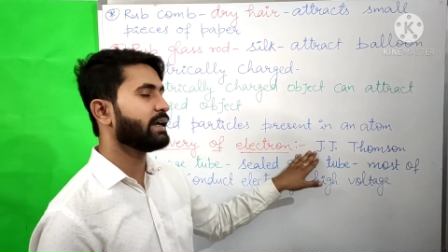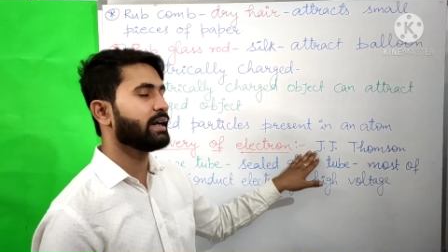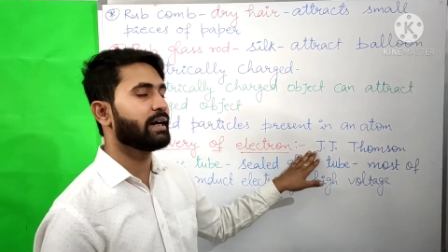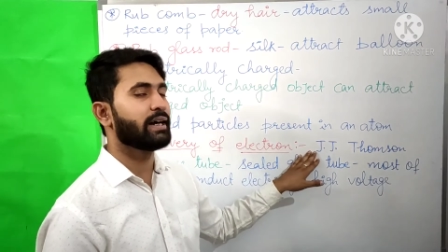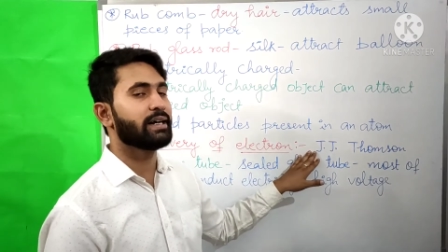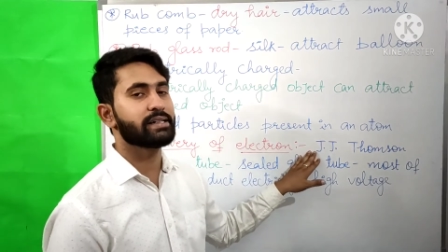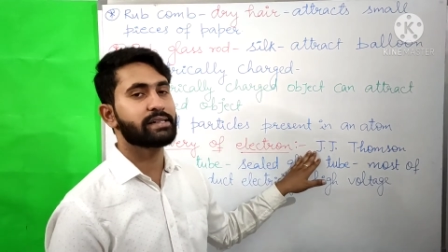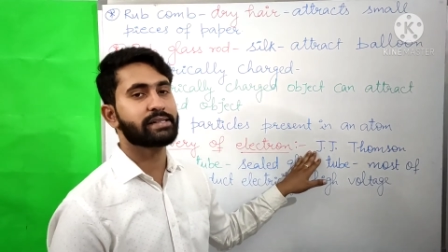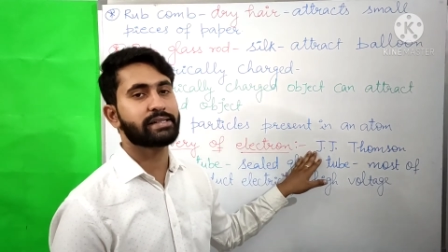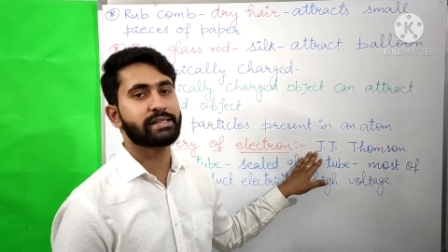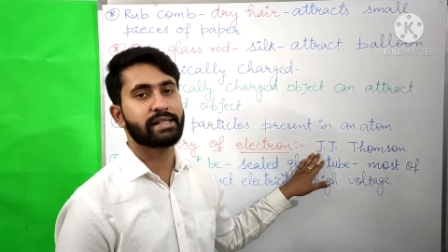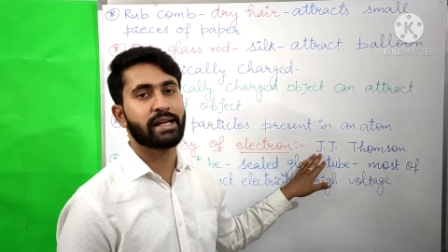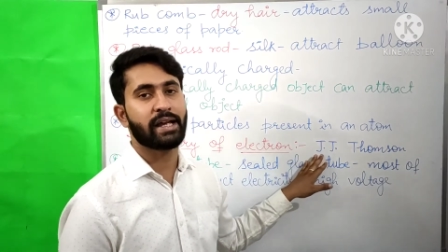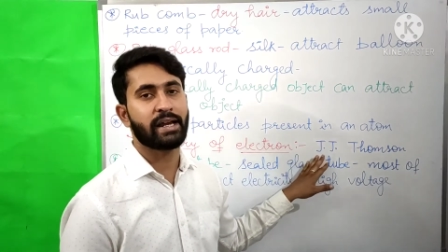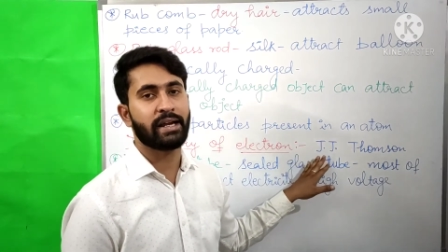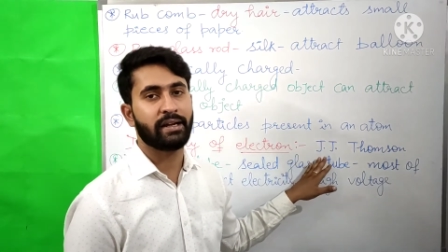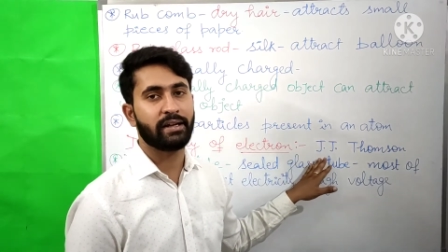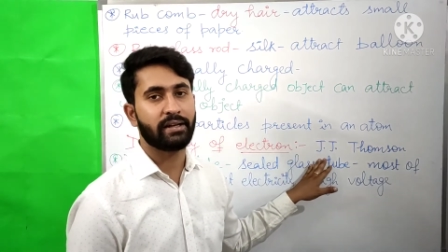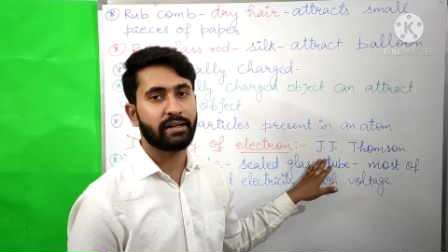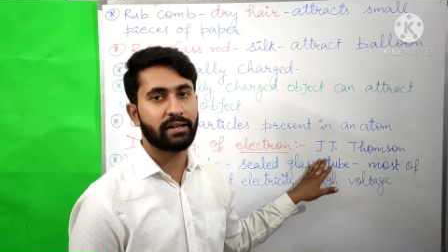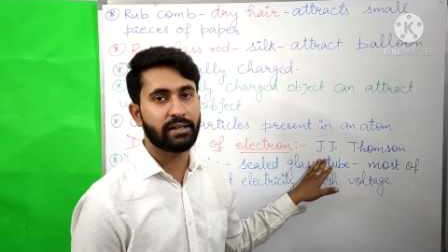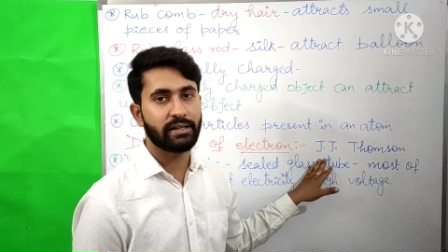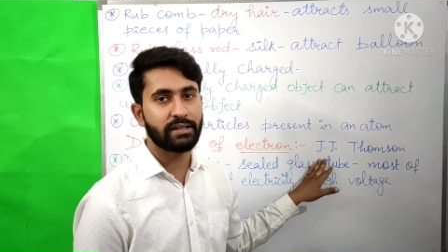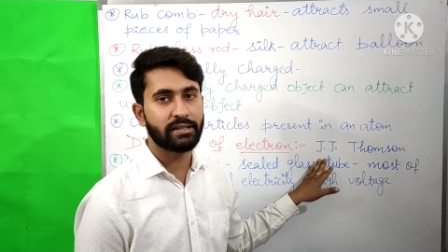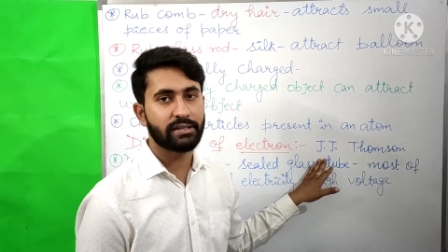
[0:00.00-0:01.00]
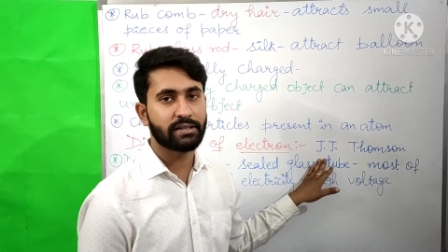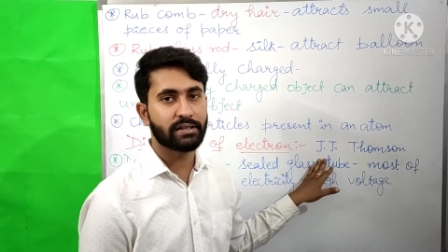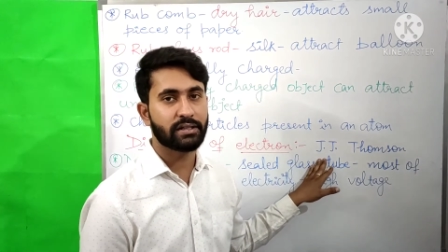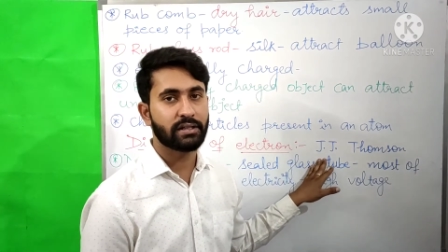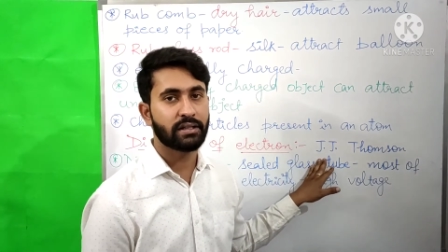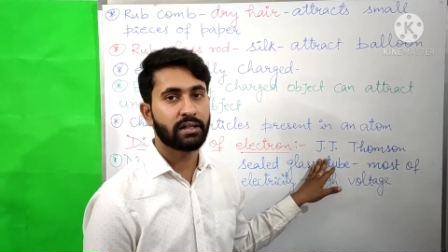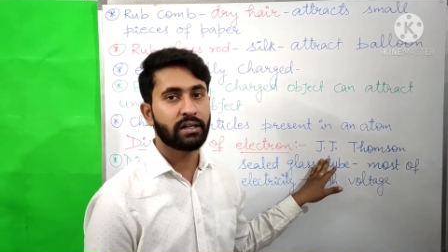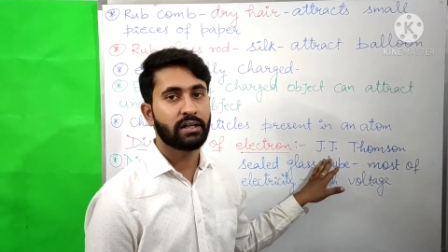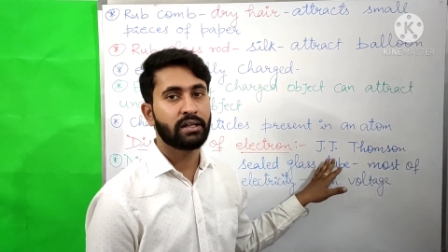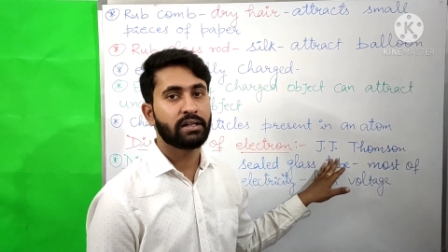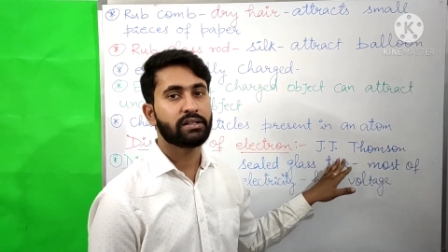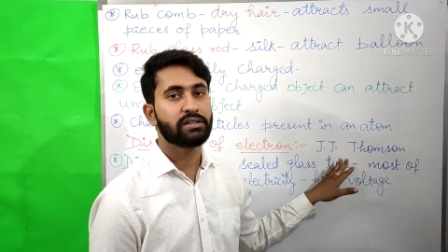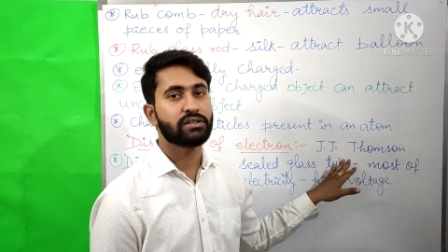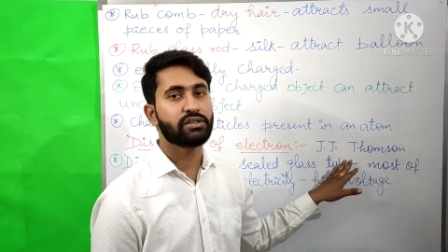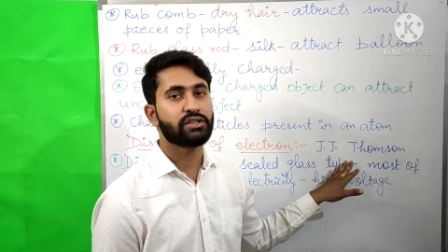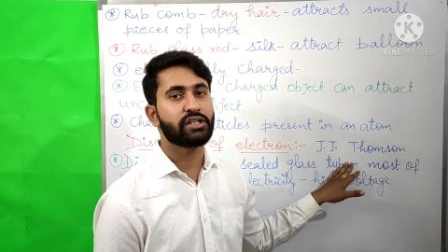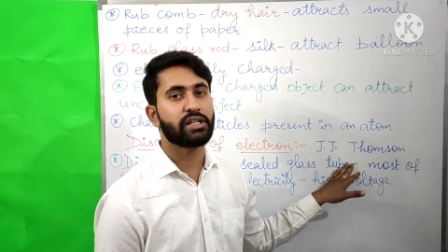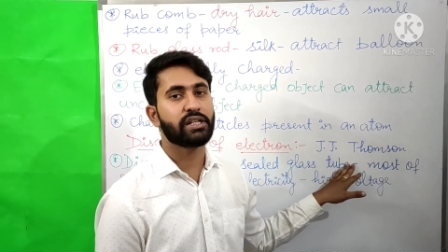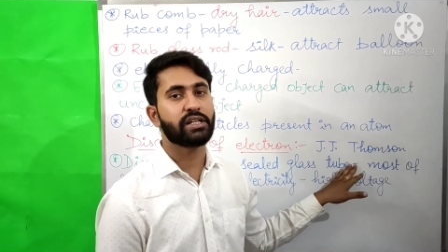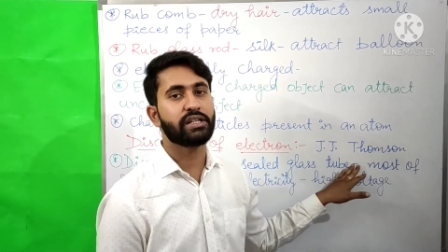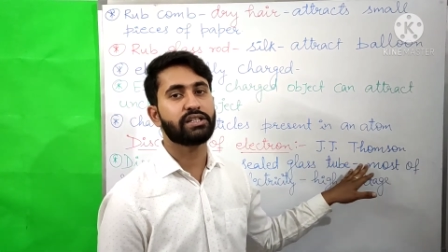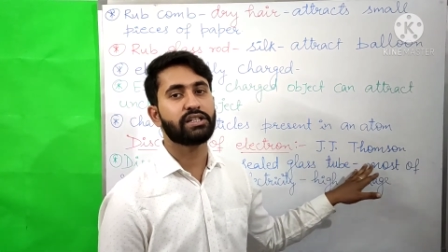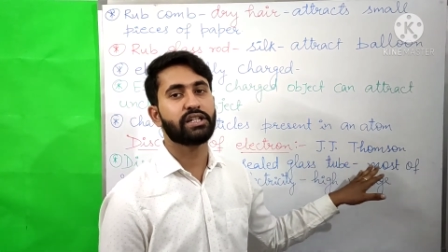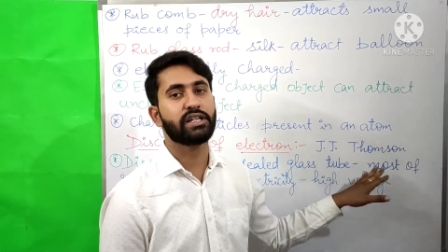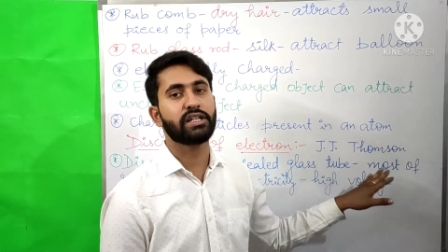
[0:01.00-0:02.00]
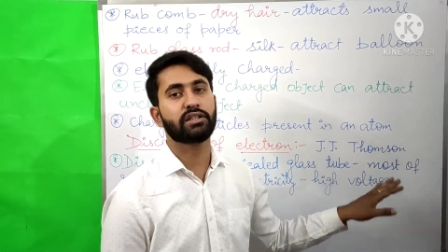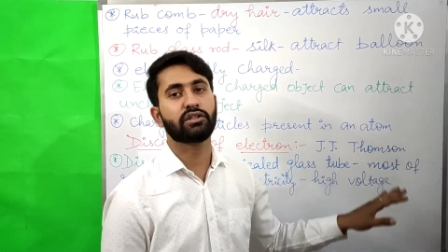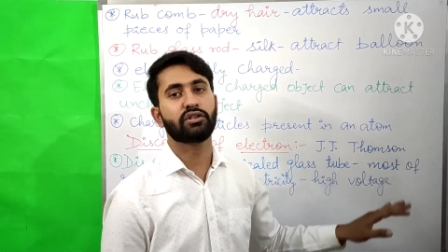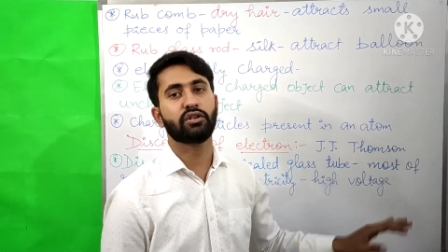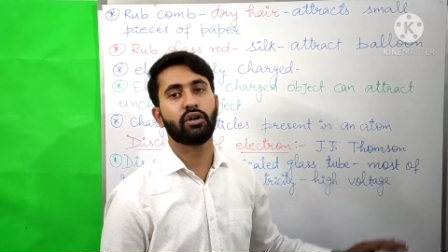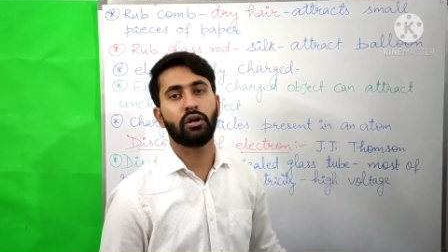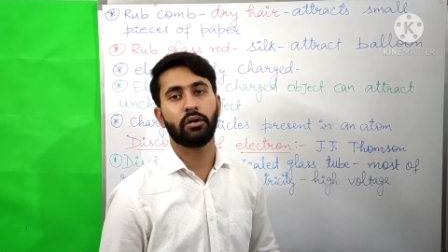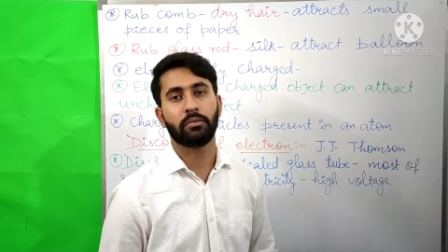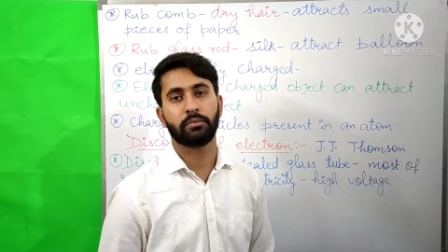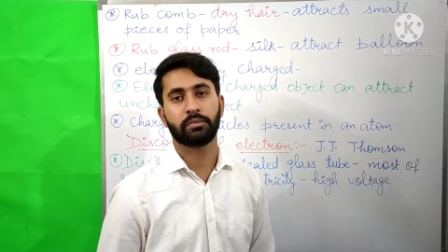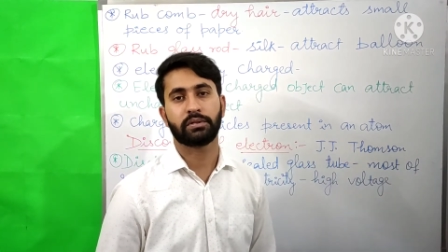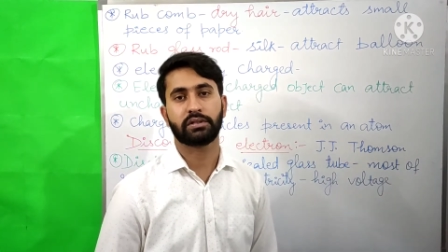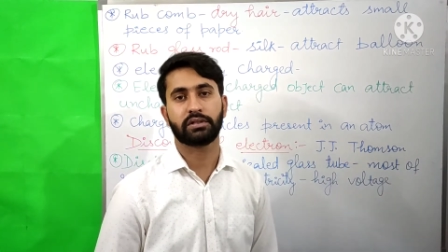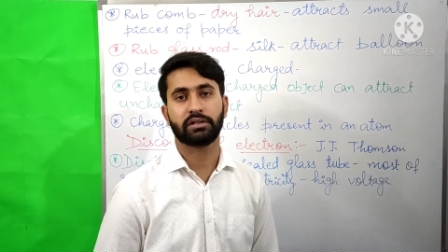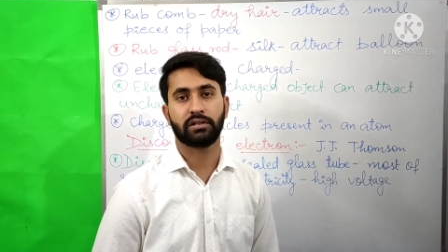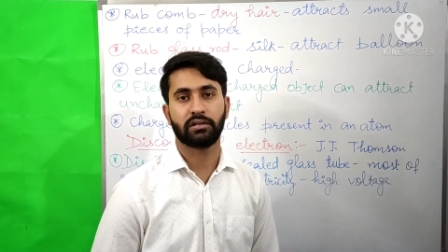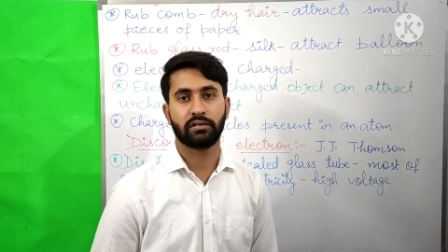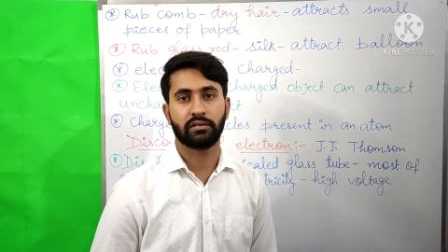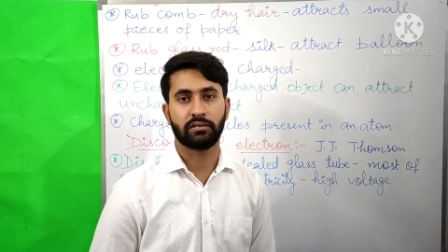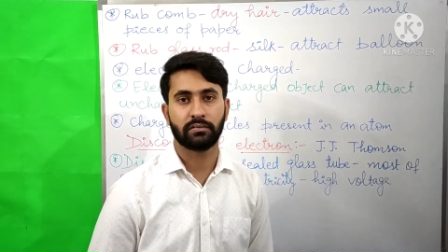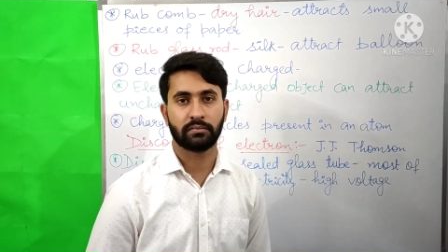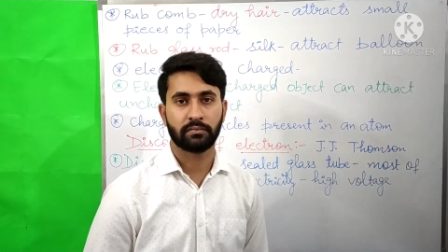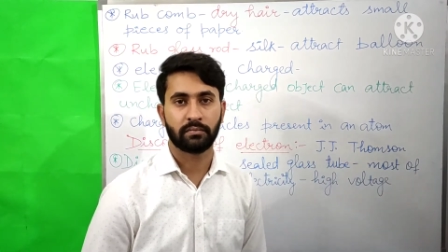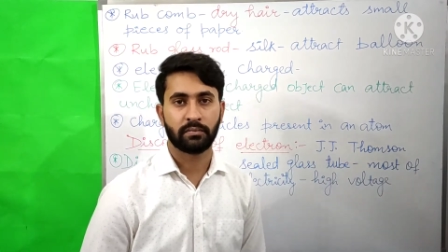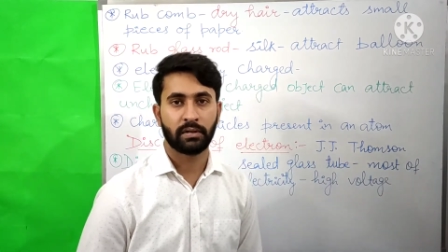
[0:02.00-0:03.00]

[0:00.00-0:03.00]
a scientist, J.J. Thomson.